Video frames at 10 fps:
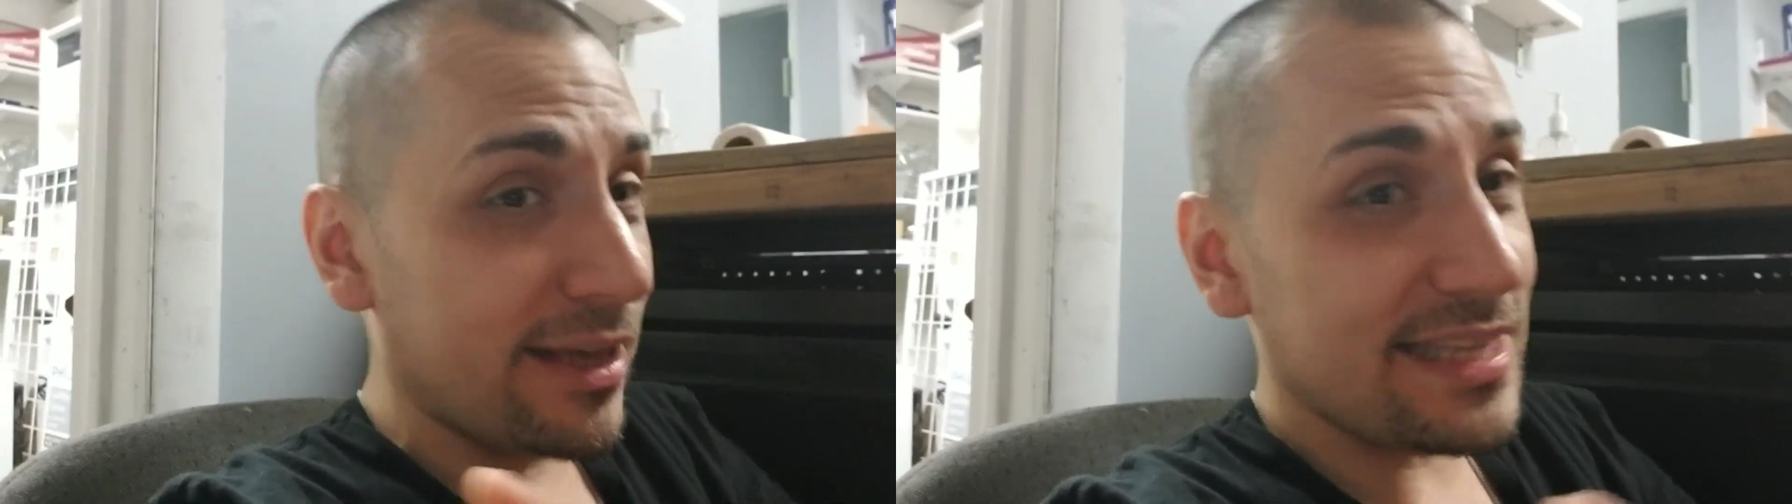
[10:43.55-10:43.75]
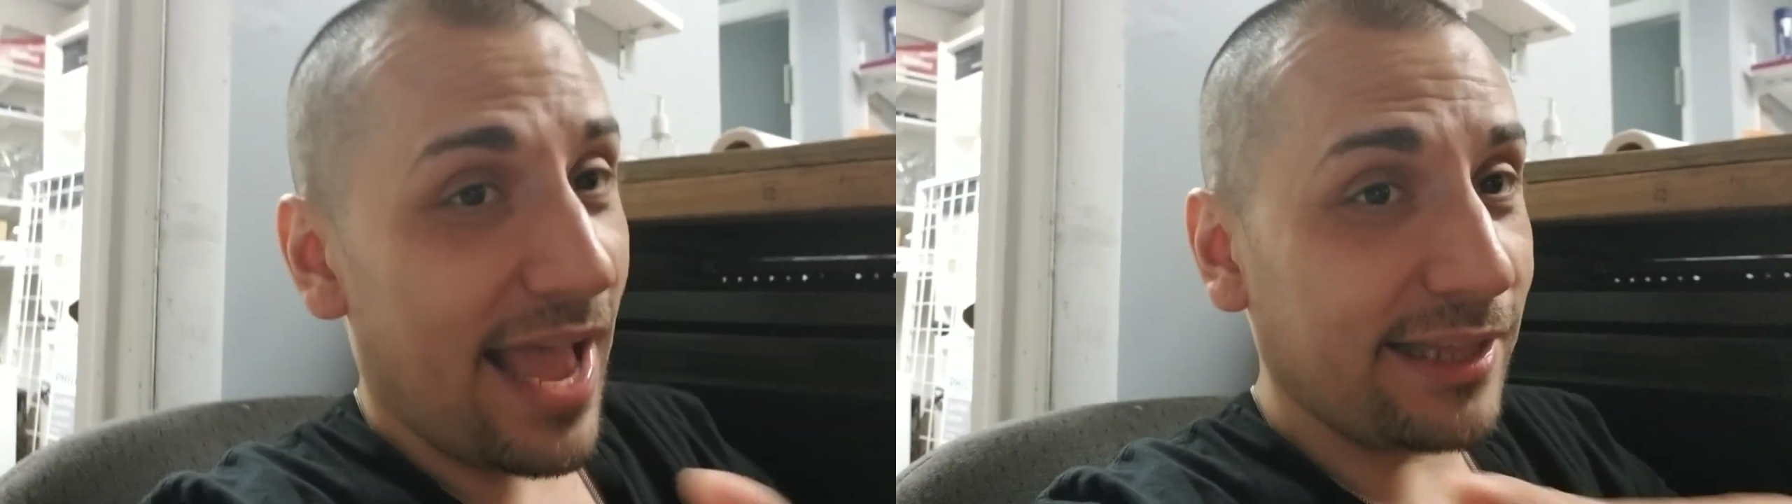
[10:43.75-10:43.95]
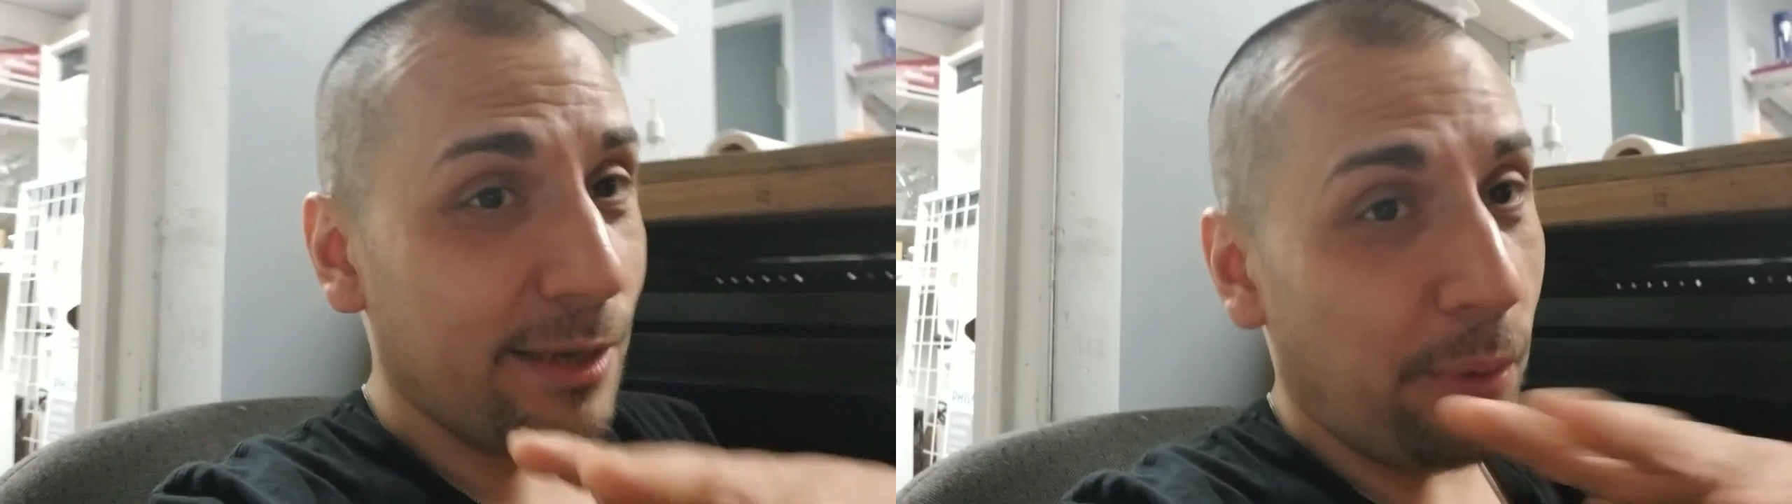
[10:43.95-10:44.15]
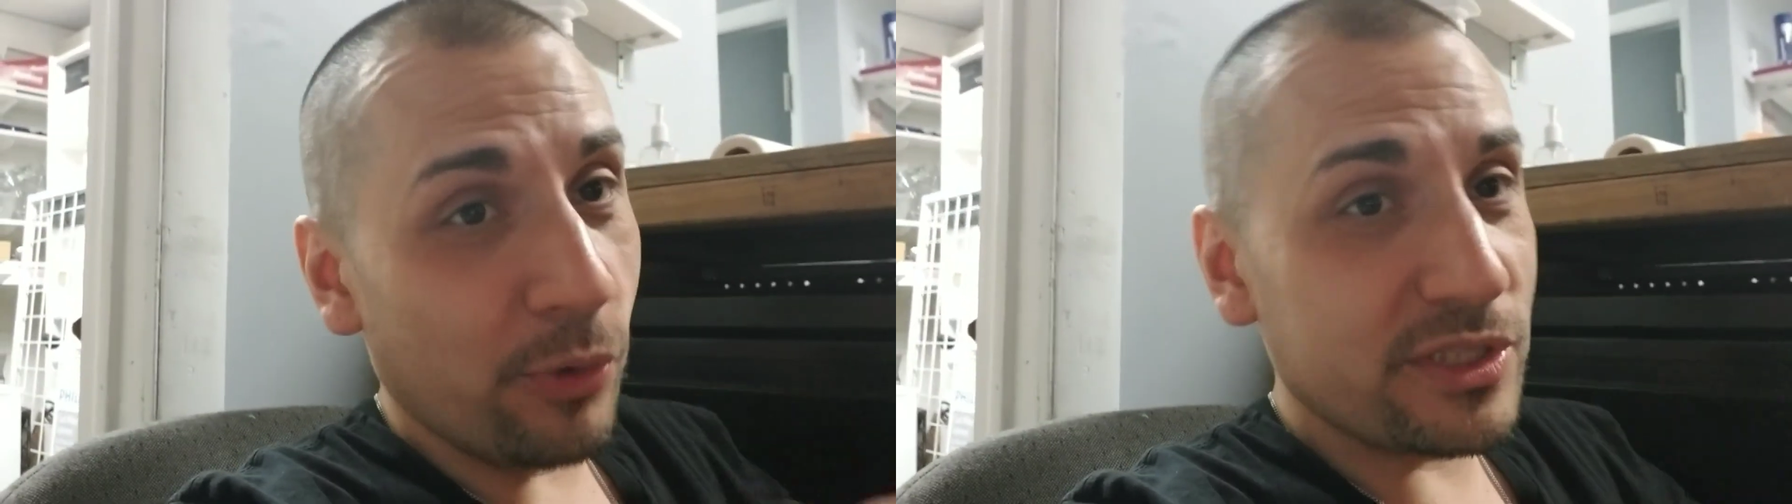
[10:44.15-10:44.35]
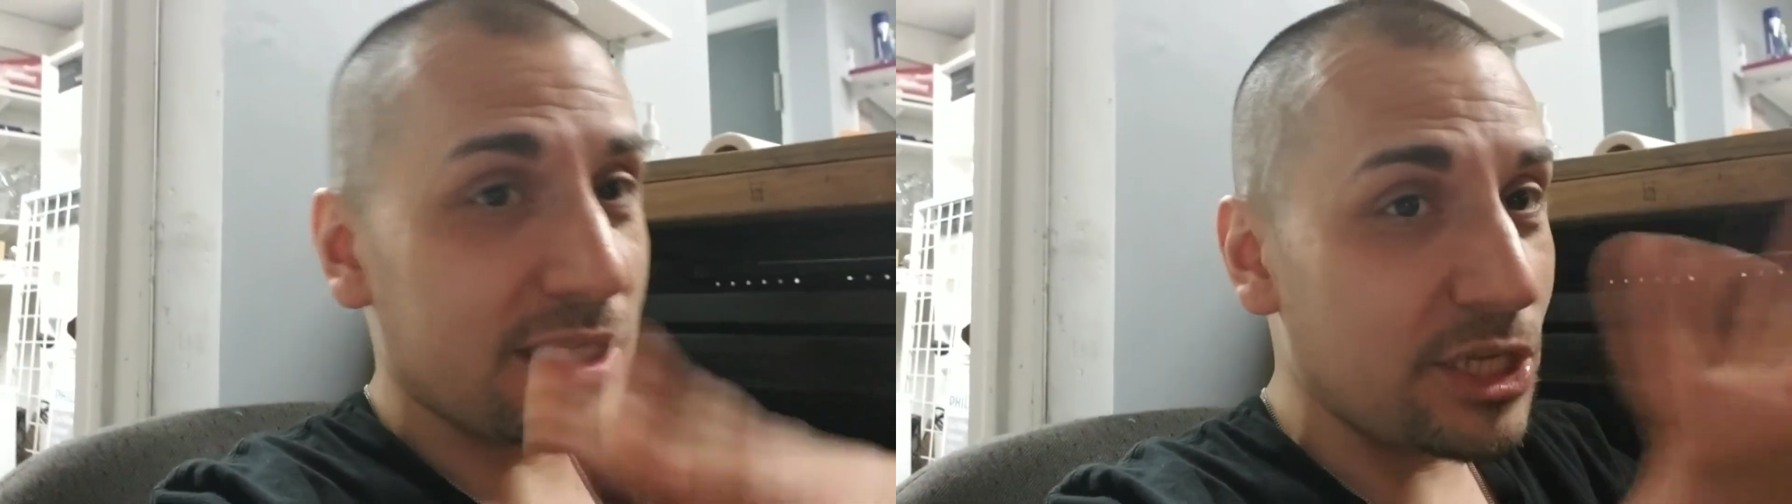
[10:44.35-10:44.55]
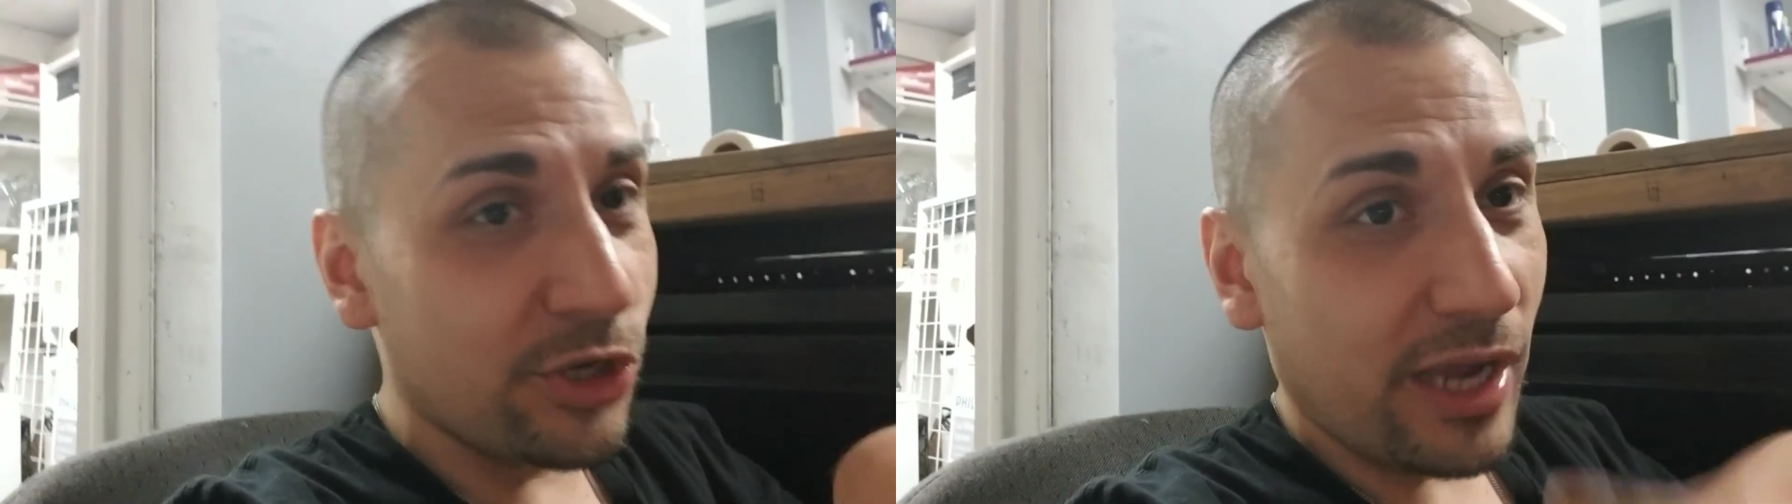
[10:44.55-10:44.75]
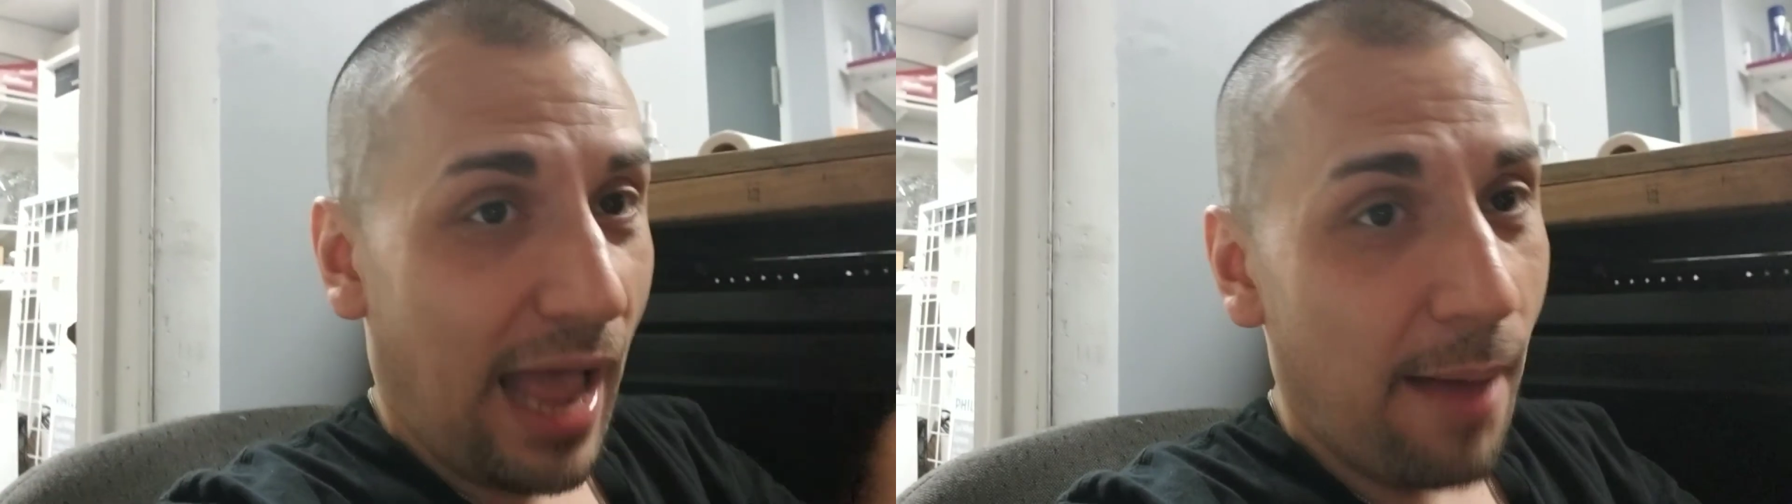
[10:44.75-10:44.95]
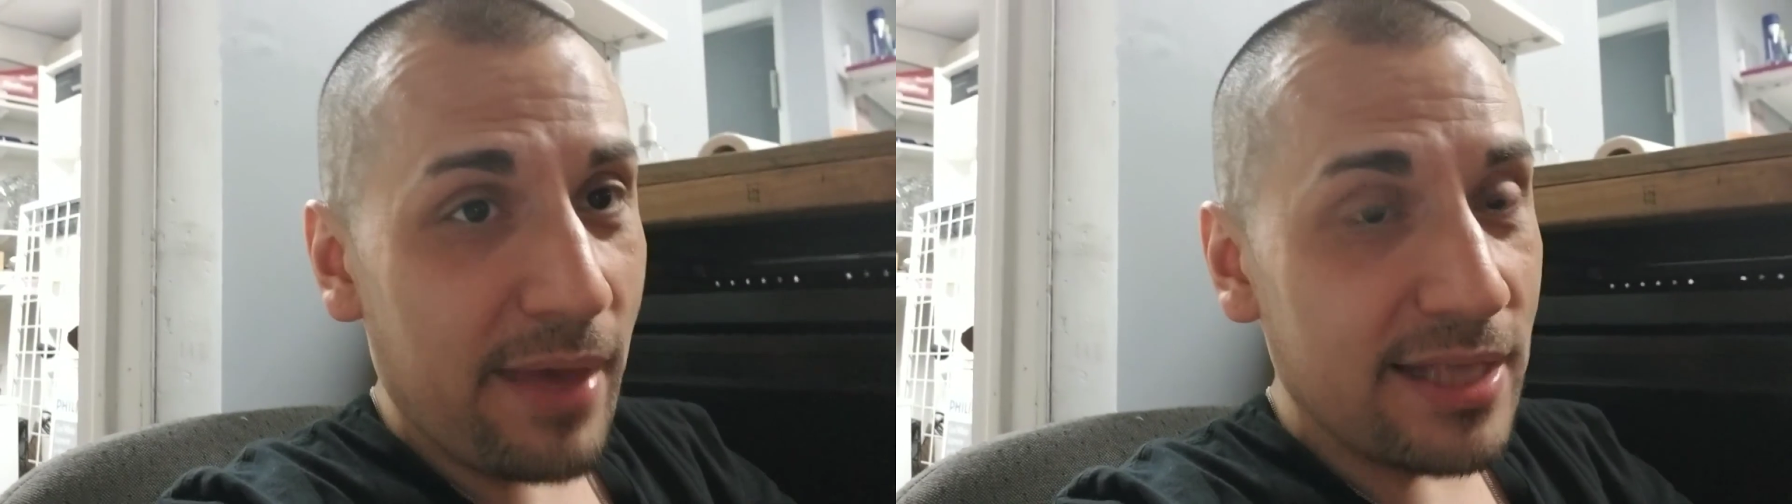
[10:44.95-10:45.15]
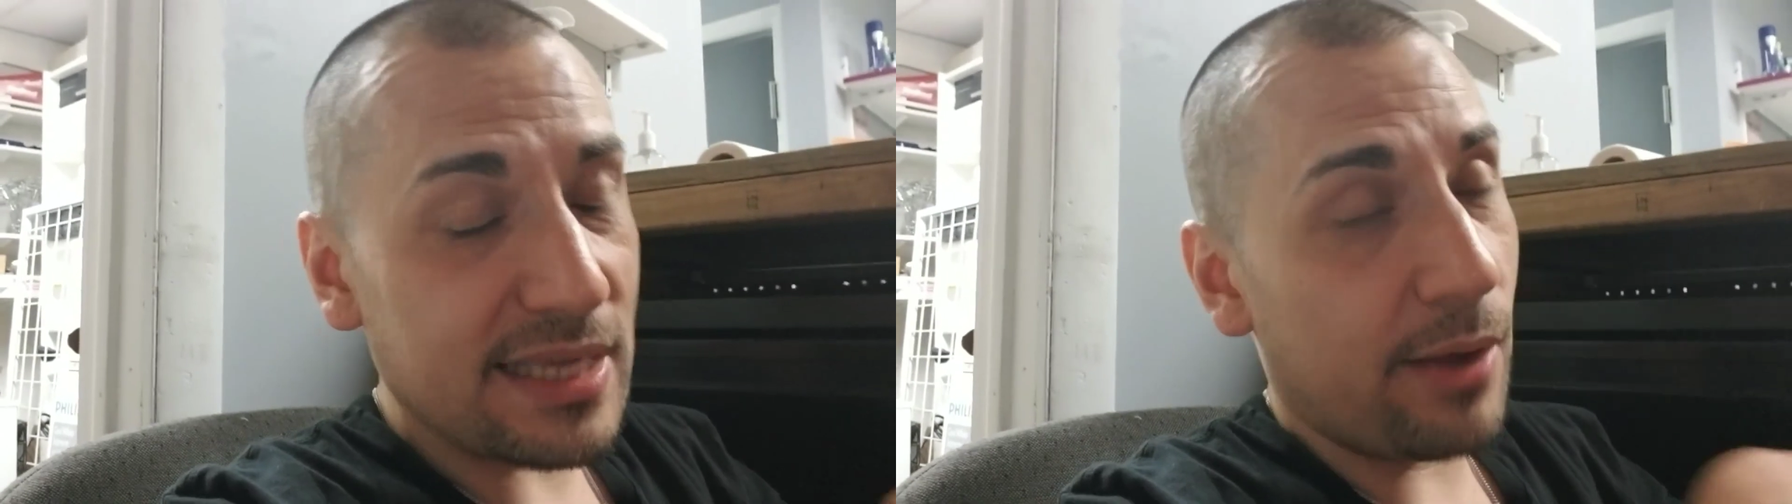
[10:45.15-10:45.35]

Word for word: exactly to post this in your comments.